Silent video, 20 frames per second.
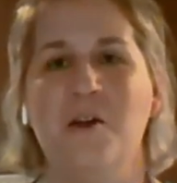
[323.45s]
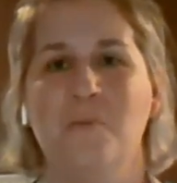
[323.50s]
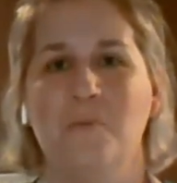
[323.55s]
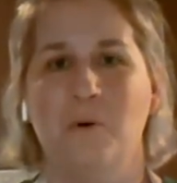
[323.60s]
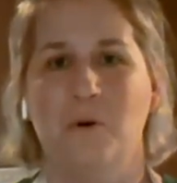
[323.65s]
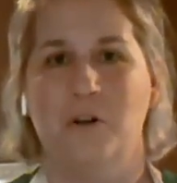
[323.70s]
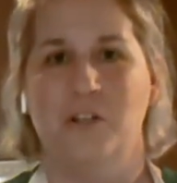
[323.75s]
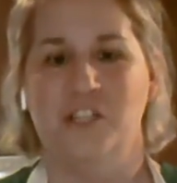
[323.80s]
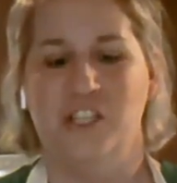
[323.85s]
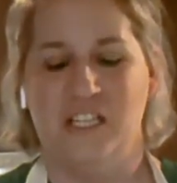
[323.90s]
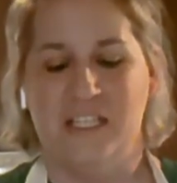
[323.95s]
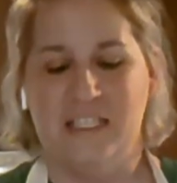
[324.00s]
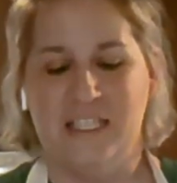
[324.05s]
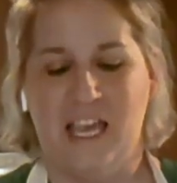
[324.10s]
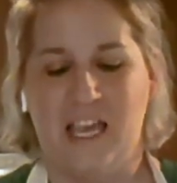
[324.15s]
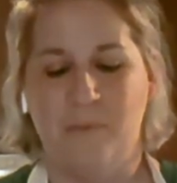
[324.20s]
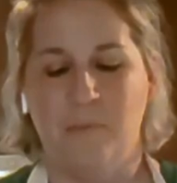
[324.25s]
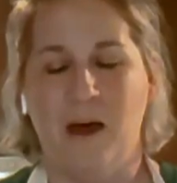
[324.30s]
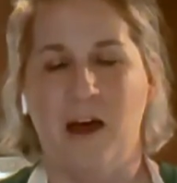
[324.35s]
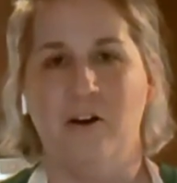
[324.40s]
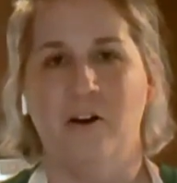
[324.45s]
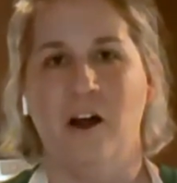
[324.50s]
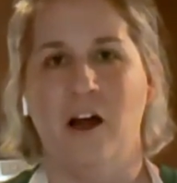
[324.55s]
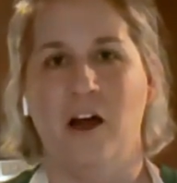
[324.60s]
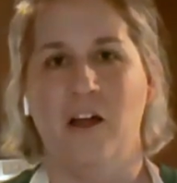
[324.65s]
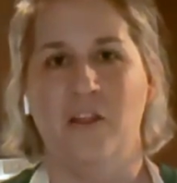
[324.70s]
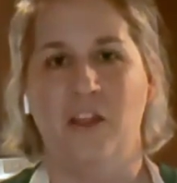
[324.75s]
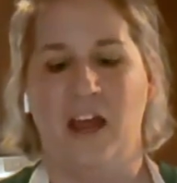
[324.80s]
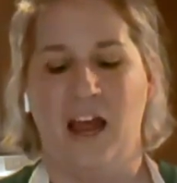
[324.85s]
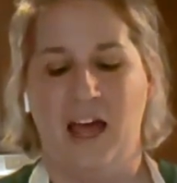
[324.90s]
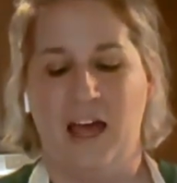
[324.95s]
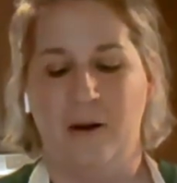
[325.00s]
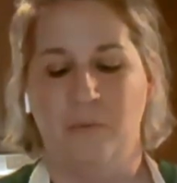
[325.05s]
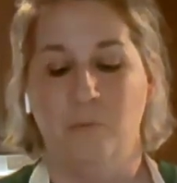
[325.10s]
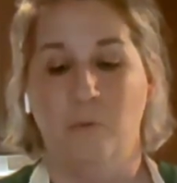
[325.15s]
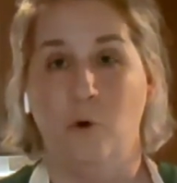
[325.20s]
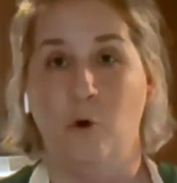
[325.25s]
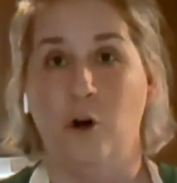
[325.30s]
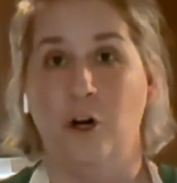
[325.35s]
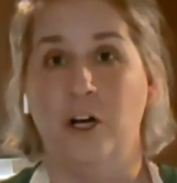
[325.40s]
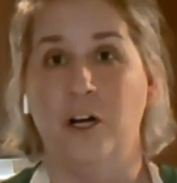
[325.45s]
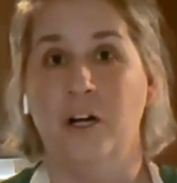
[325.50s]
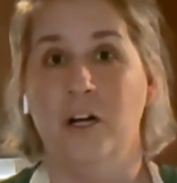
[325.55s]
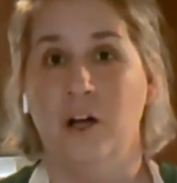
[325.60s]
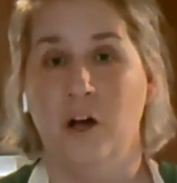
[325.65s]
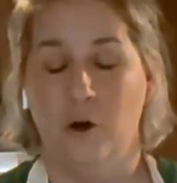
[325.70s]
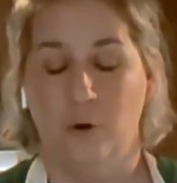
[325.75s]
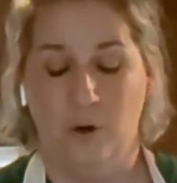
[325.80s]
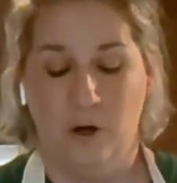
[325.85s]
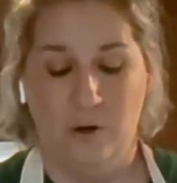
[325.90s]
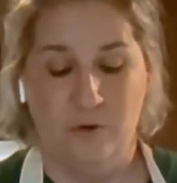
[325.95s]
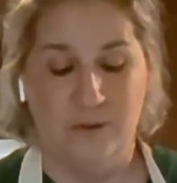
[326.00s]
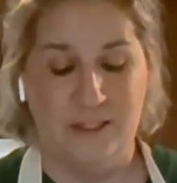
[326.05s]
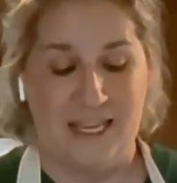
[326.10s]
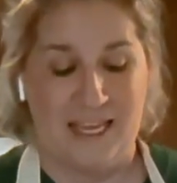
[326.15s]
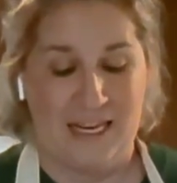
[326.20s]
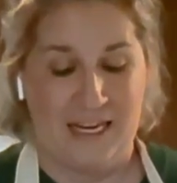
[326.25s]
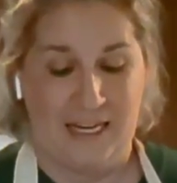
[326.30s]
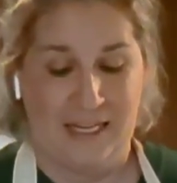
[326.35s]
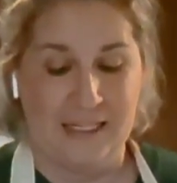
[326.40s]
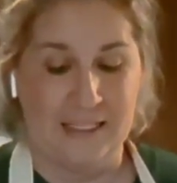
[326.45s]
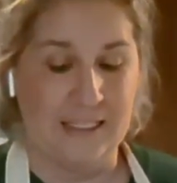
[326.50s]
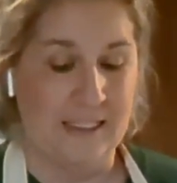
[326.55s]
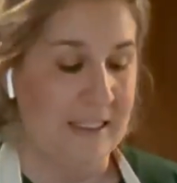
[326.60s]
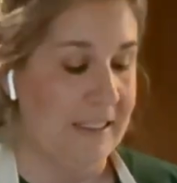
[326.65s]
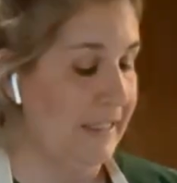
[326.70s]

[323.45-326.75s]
poured cheesecake batter on that had more Ho-Hos in it.